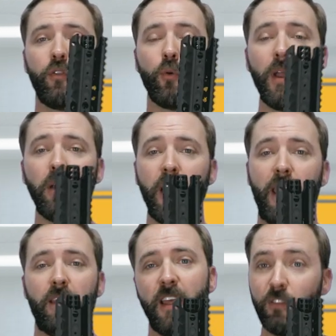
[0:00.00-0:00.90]
the rail
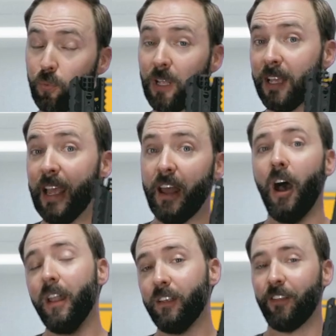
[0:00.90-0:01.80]
link. That's really it,
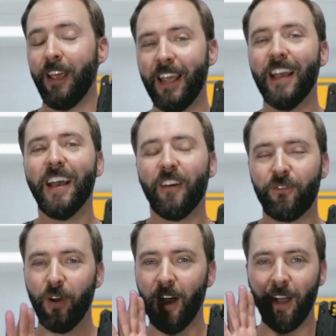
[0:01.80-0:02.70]
honestly.
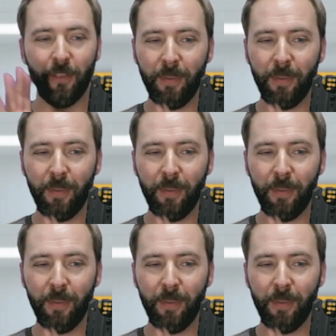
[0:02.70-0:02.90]
Uh,